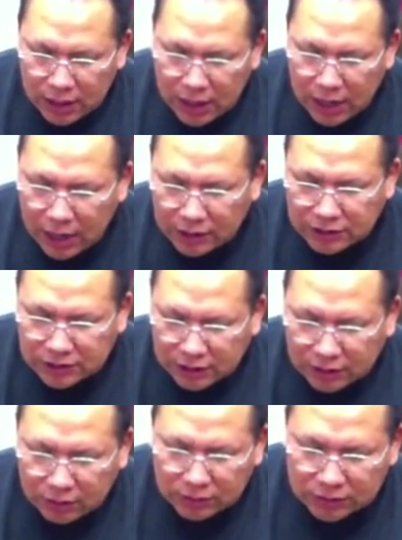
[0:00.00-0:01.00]
You start
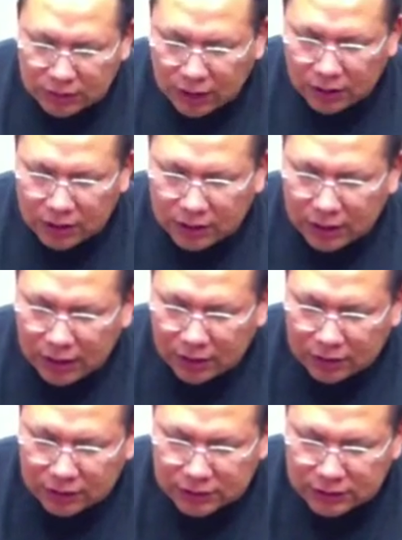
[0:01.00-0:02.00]
going with darker
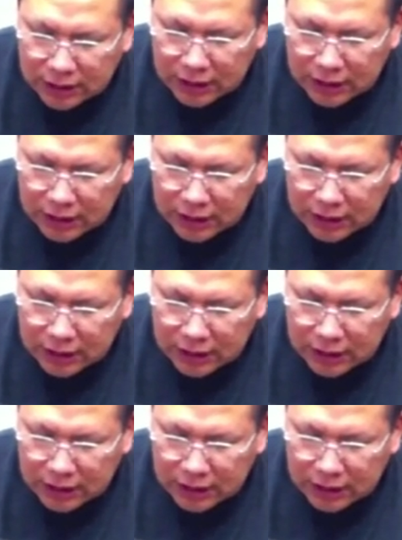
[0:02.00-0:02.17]
colors.